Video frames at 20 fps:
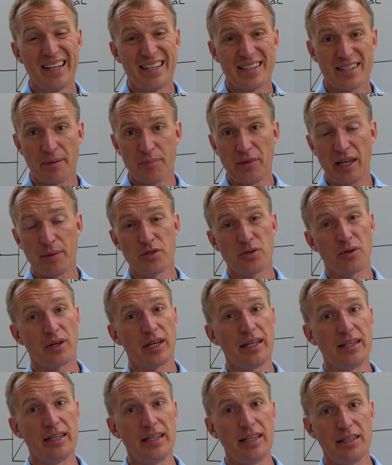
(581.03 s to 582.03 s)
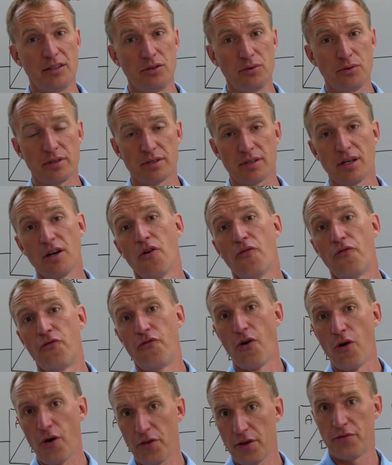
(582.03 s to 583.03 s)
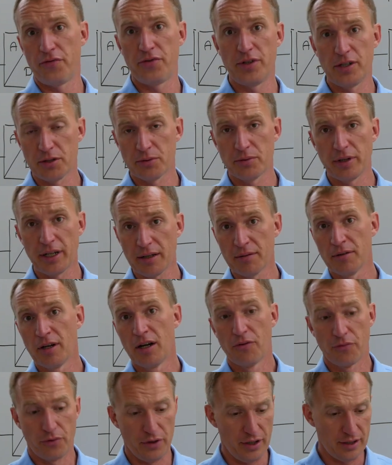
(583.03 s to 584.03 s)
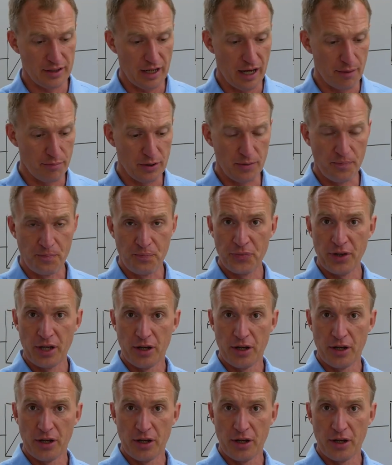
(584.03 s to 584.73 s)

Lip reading: Sometimes you can use further filtering, for example,